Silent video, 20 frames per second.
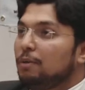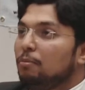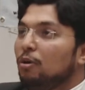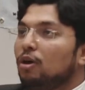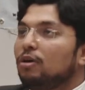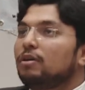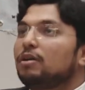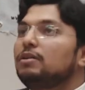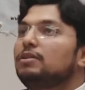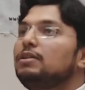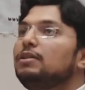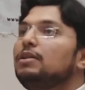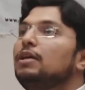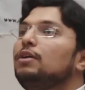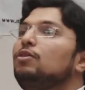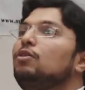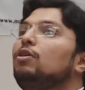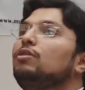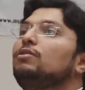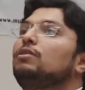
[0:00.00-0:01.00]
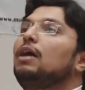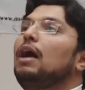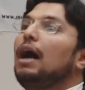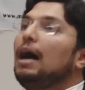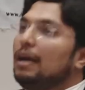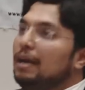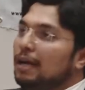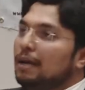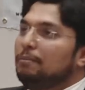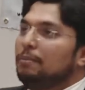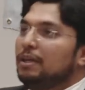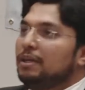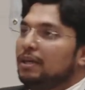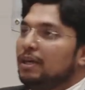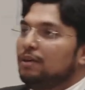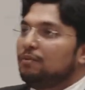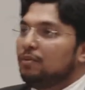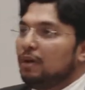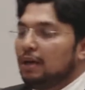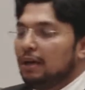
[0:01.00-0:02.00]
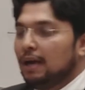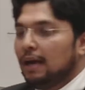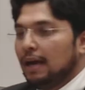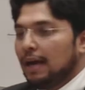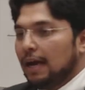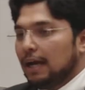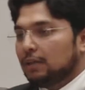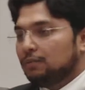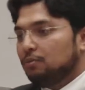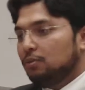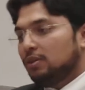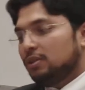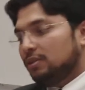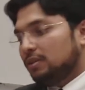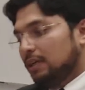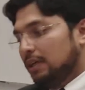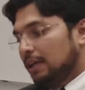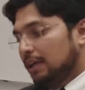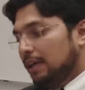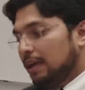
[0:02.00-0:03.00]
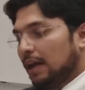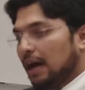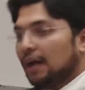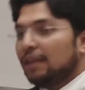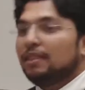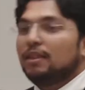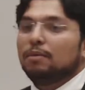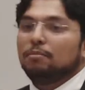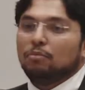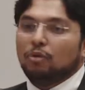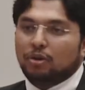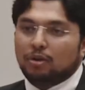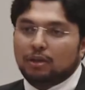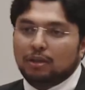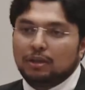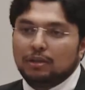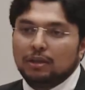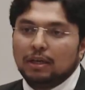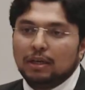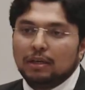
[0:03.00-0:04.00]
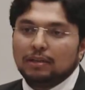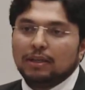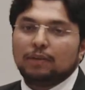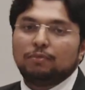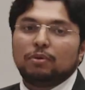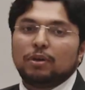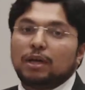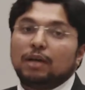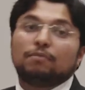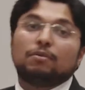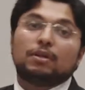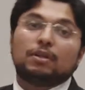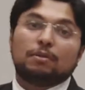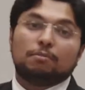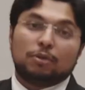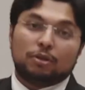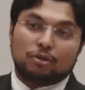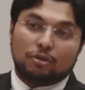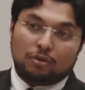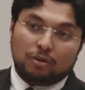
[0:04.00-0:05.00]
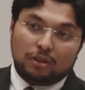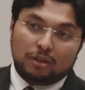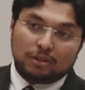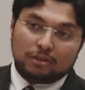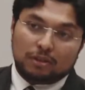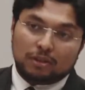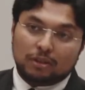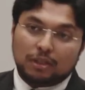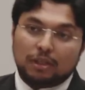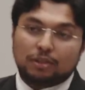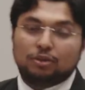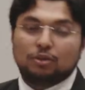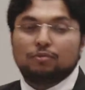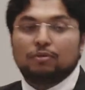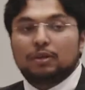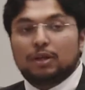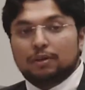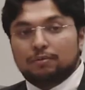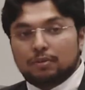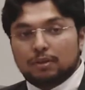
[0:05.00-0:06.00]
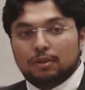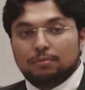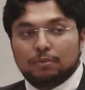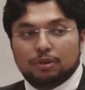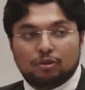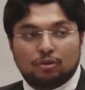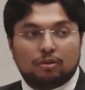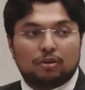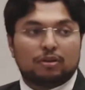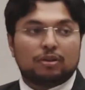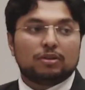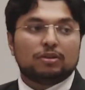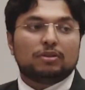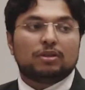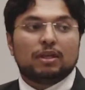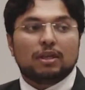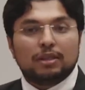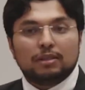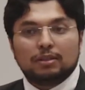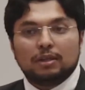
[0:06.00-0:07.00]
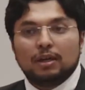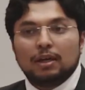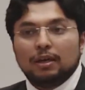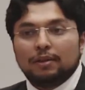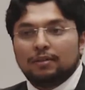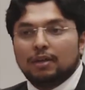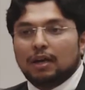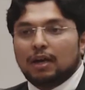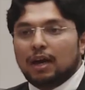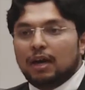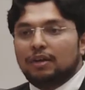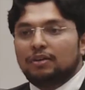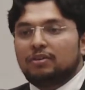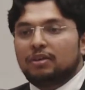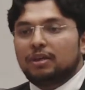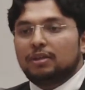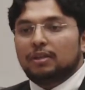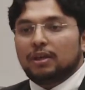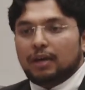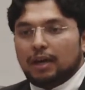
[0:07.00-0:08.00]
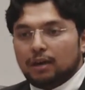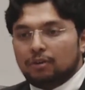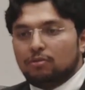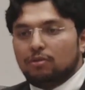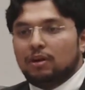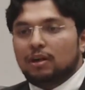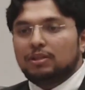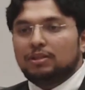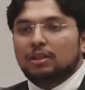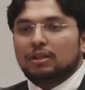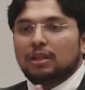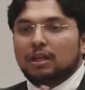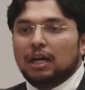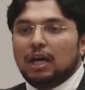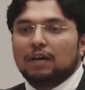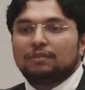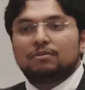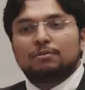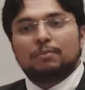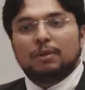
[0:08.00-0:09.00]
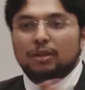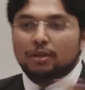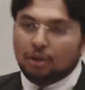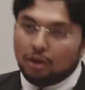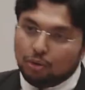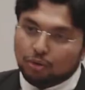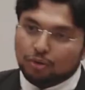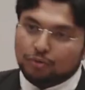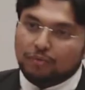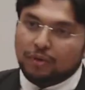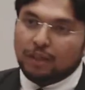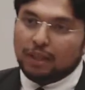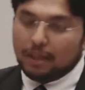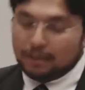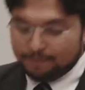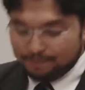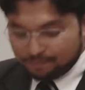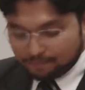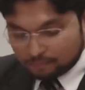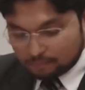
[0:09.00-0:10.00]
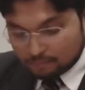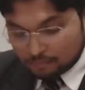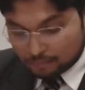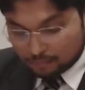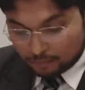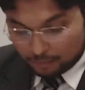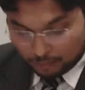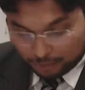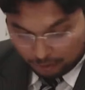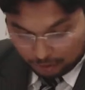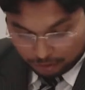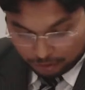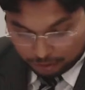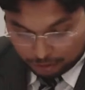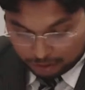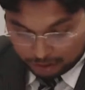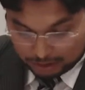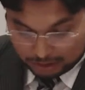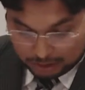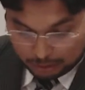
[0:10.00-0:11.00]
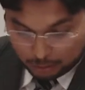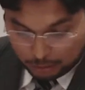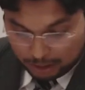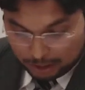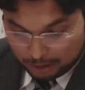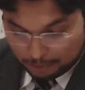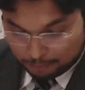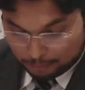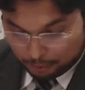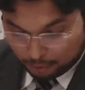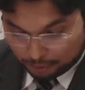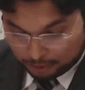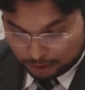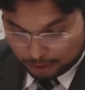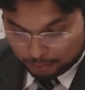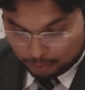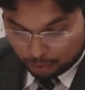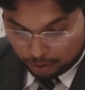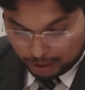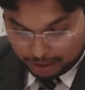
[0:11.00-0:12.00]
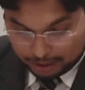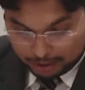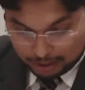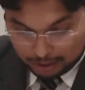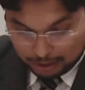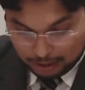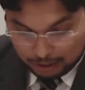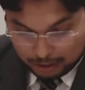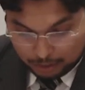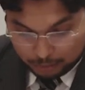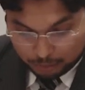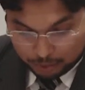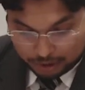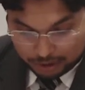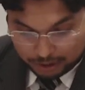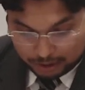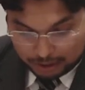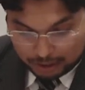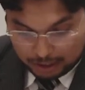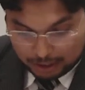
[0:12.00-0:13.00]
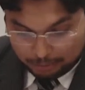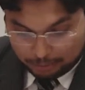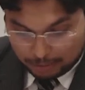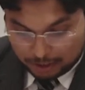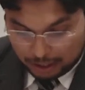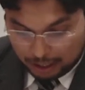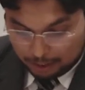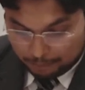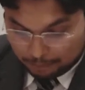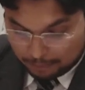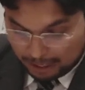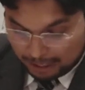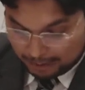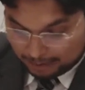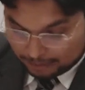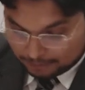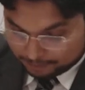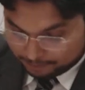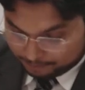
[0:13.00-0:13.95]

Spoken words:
democracy and not the unlimited one, as we see in other models, that whatever the majority suggests or whatever the majority says, the country, the regulation, the government goes with it. So this is the one important point we should keep in our mind.